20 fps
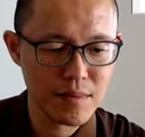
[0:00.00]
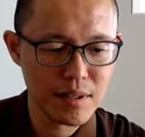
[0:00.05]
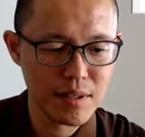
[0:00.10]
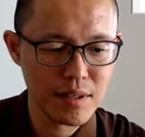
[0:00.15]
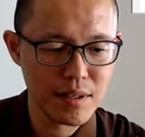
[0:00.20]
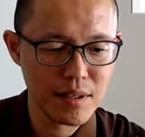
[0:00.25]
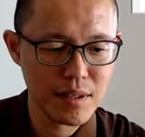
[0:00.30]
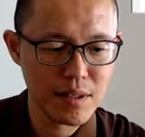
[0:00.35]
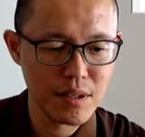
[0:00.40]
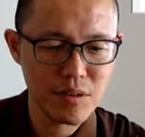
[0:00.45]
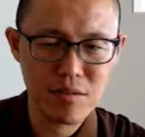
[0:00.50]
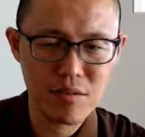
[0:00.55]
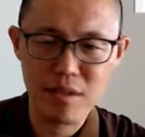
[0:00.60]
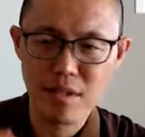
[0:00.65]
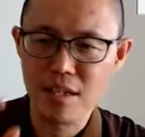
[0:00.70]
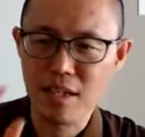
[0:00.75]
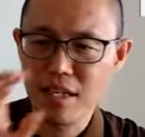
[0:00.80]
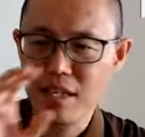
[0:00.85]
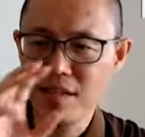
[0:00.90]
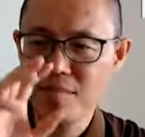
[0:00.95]
the
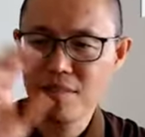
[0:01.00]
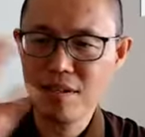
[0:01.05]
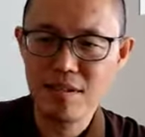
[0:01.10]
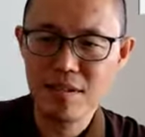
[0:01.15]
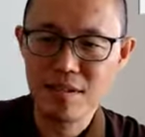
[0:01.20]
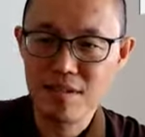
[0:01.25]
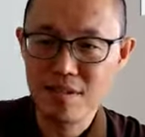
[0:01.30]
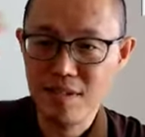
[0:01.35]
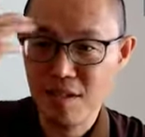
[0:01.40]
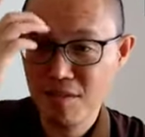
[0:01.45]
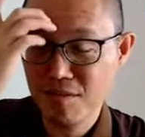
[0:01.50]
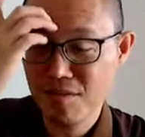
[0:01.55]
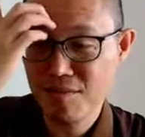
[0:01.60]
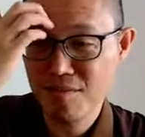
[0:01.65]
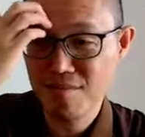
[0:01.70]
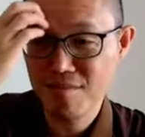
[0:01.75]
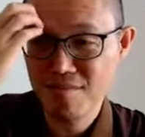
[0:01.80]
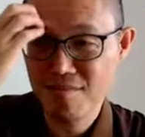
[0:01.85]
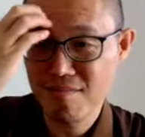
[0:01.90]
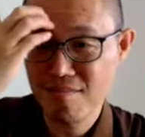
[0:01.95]
label itself
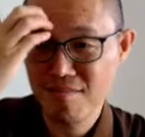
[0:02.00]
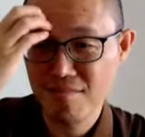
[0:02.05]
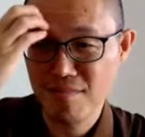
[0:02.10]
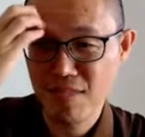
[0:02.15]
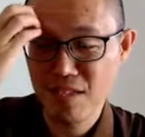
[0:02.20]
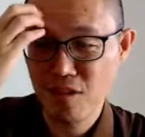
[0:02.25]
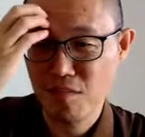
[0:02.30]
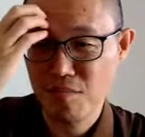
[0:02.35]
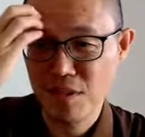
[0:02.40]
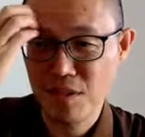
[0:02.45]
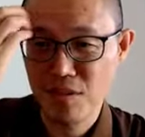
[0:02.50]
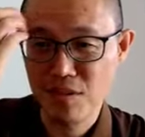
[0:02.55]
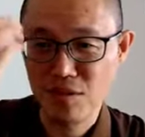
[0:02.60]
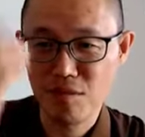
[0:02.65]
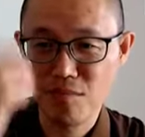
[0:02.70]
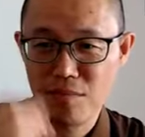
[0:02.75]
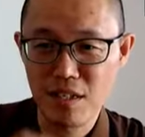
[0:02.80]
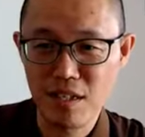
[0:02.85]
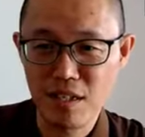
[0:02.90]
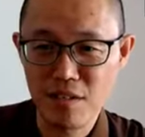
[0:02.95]
may not be so
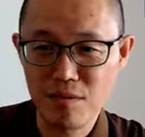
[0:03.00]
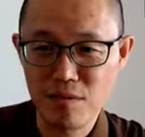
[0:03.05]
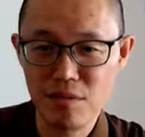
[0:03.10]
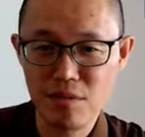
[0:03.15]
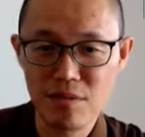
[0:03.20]
meaningful.